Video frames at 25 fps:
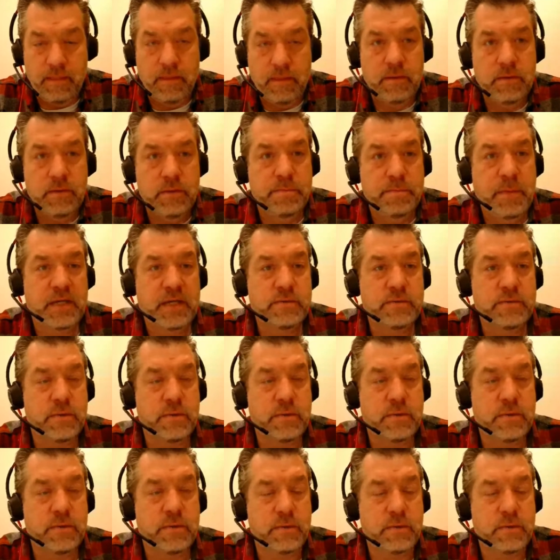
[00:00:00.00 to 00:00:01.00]
It's Pixel
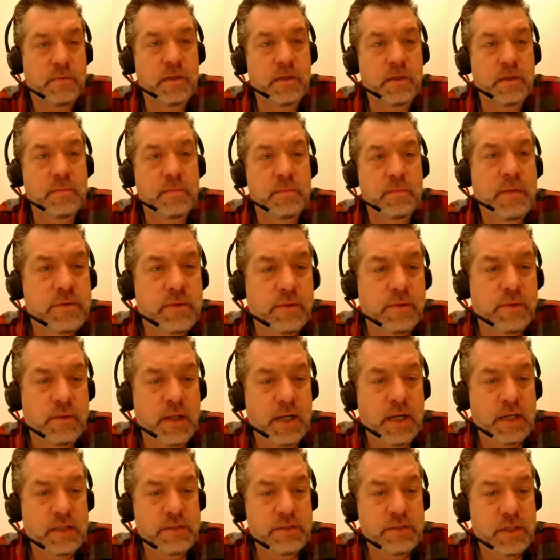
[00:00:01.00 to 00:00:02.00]
something, Pixel
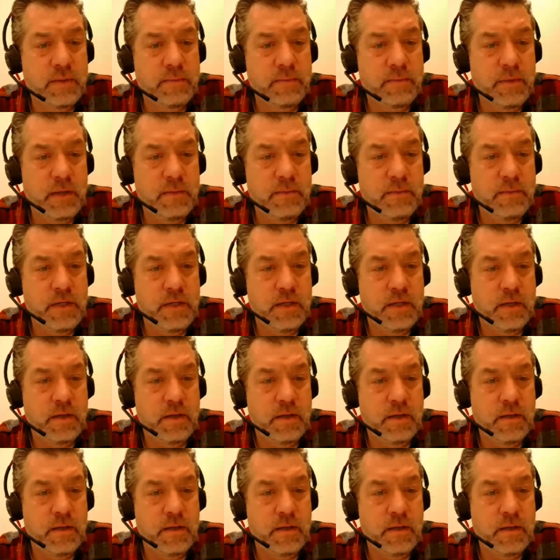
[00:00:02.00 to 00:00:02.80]
Logic maybe.